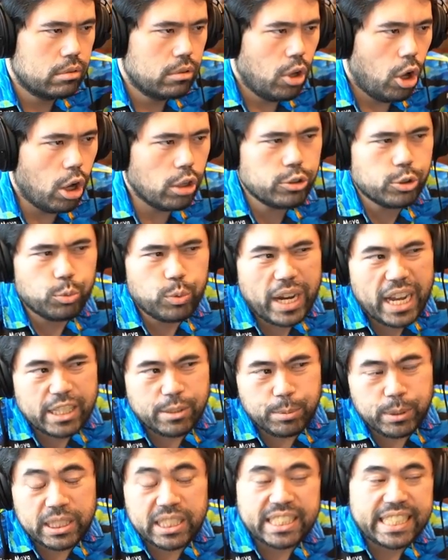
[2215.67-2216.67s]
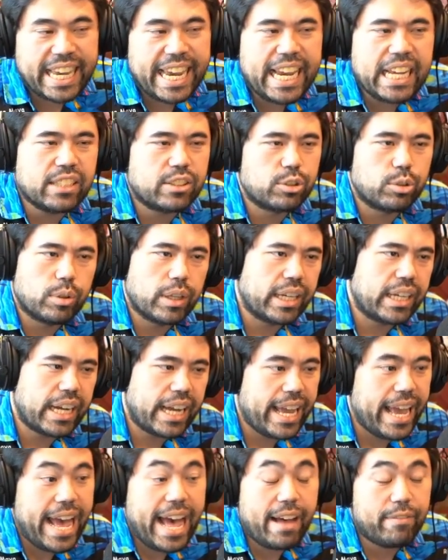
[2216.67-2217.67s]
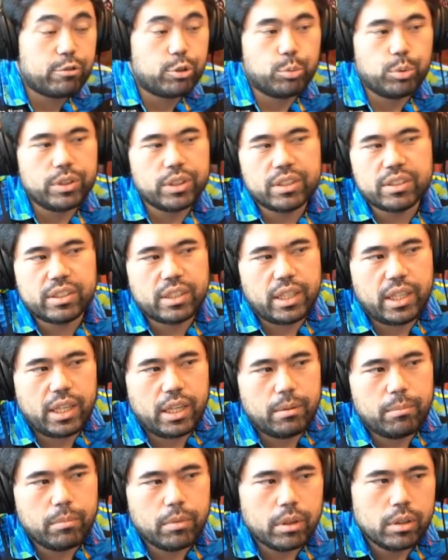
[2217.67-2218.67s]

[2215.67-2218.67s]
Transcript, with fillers: Also, Rasmus is eight, so like I have to win this game.